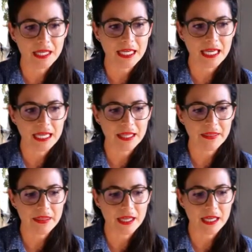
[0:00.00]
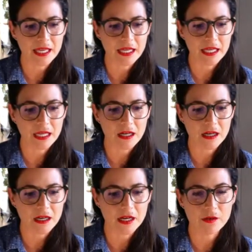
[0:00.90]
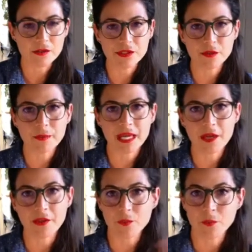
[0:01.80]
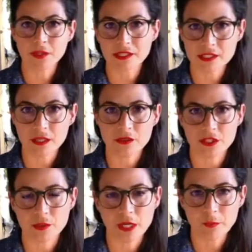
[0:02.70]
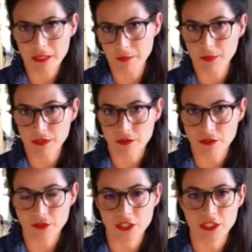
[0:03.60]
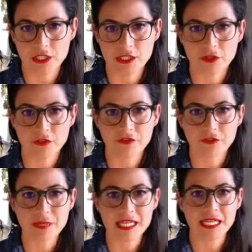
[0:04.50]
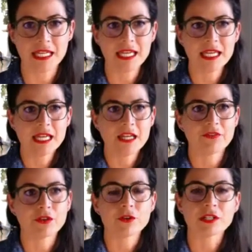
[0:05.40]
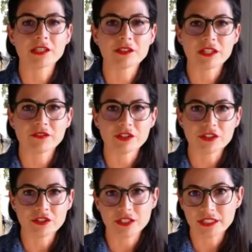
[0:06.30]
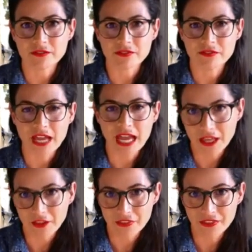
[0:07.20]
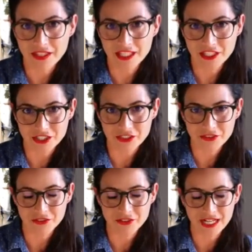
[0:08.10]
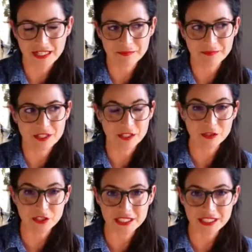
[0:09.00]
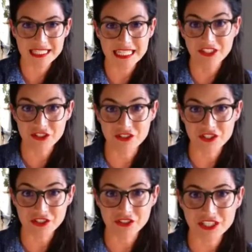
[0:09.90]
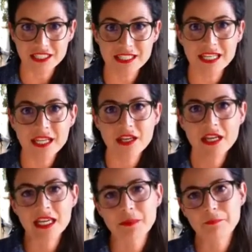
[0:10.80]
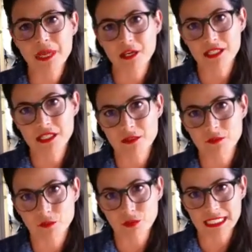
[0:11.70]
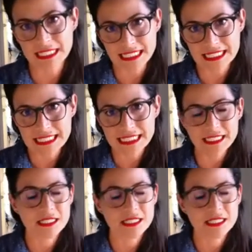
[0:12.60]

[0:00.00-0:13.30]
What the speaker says: And then I also am a health and wellness coach, so I help people with their nutrition. So for me, if you're already looking for alternative health issue solutions, natural solutions, it marries really nicely.